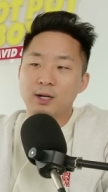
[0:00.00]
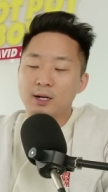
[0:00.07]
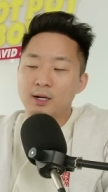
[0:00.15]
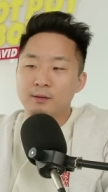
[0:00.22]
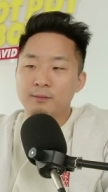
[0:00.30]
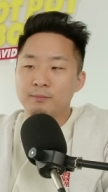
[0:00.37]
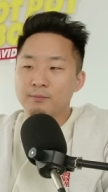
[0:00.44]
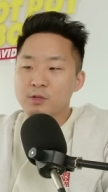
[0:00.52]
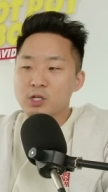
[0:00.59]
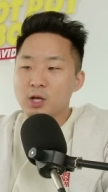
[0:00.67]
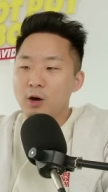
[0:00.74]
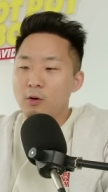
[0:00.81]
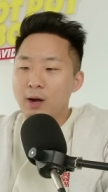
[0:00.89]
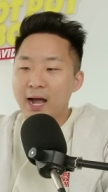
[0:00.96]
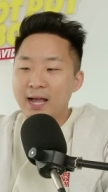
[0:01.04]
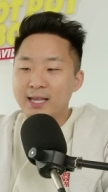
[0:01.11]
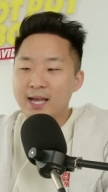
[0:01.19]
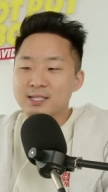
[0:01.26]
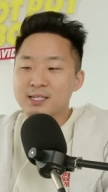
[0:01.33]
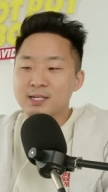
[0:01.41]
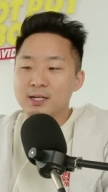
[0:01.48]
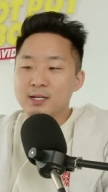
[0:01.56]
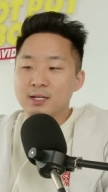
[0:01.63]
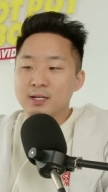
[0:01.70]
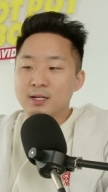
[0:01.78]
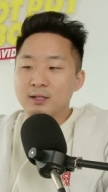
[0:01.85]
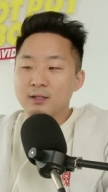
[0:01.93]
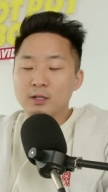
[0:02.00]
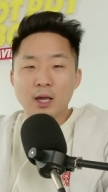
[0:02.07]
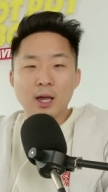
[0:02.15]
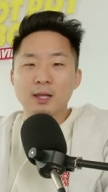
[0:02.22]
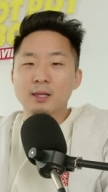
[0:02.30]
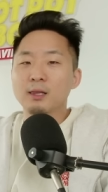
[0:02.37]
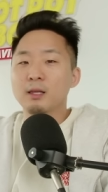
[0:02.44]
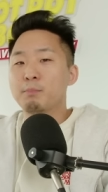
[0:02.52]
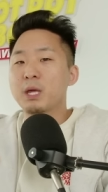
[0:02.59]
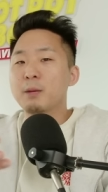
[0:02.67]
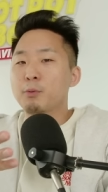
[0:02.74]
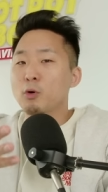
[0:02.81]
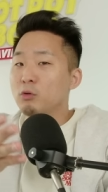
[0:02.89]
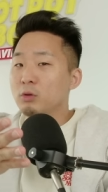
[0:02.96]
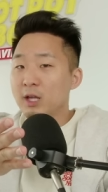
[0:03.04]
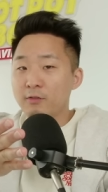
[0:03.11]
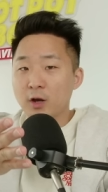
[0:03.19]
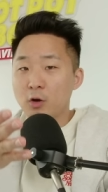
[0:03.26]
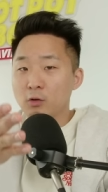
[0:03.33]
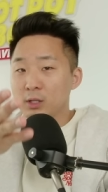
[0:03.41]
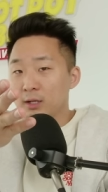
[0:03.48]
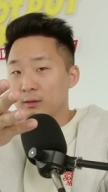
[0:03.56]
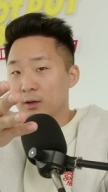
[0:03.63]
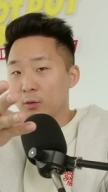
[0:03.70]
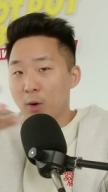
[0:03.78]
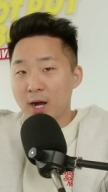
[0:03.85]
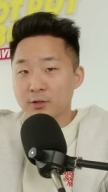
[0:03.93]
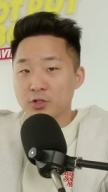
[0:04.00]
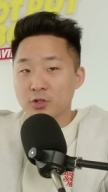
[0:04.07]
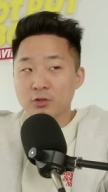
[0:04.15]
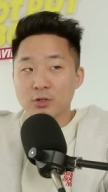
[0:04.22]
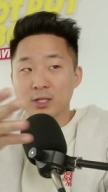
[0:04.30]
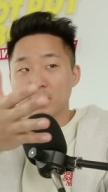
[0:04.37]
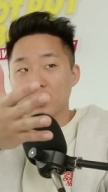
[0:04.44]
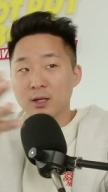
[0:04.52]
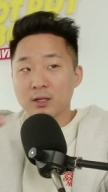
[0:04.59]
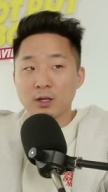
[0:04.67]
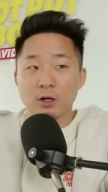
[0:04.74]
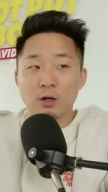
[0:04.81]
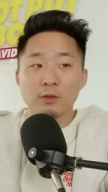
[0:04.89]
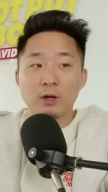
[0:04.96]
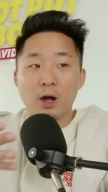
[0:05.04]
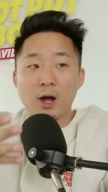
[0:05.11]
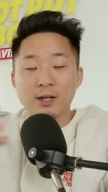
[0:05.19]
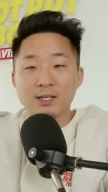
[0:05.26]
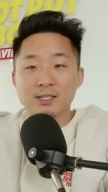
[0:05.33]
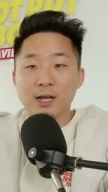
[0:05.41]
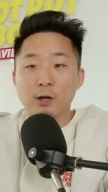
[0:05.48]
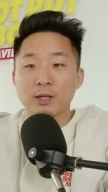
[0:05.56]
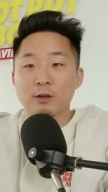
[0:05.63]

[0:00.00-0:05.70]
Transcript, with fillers: um, so I guess yeah, people who live in Oakland, the watchers, the, you know, the audience I, out